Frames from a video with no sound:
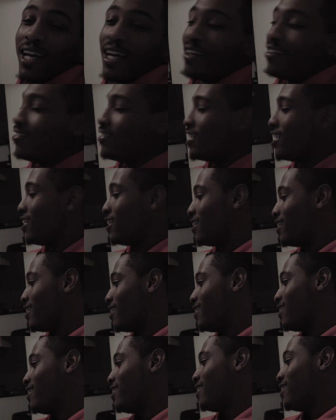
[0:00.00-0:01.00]
I don't get it.
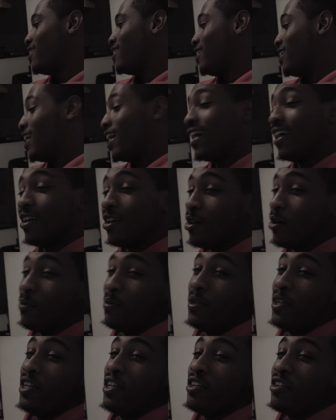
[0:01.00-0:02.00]
Y'all ain't
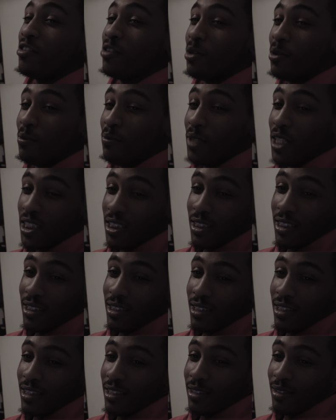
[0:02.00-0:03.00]
opening your own
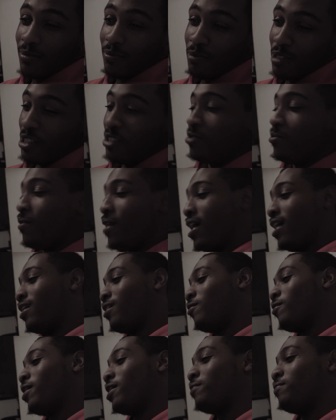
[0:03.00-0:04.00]
businesses, but you're mad
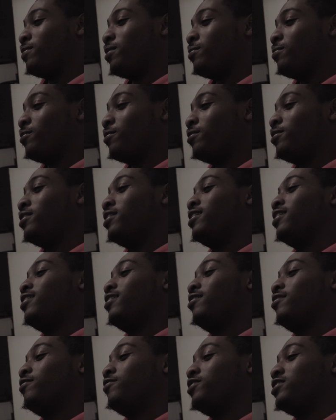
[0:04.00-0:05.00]
at white people
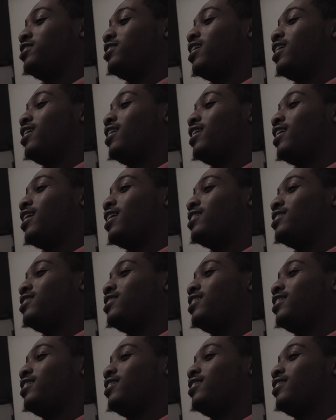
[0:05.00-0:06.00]
for selling y'all
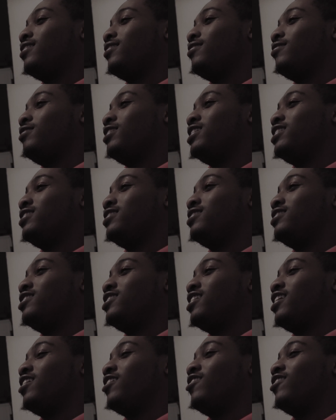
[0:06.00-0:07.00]
shit with
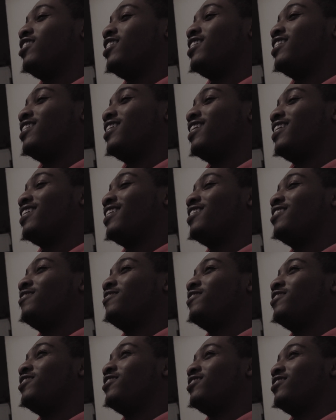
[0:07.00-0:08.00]
shit on it. Like,
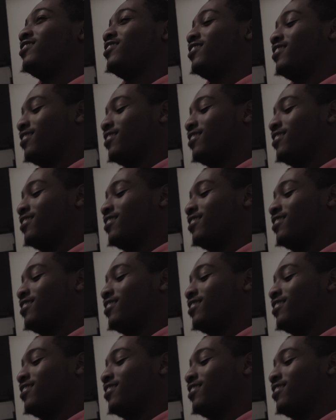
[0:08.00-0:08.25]
come on.